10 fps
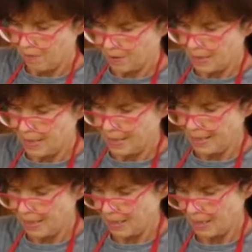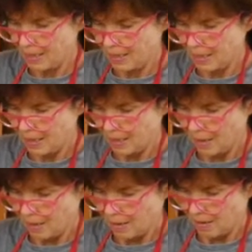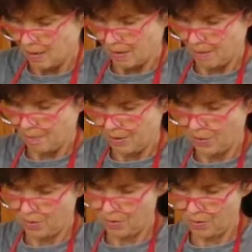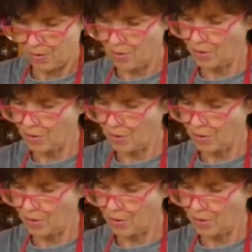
clay, but you could also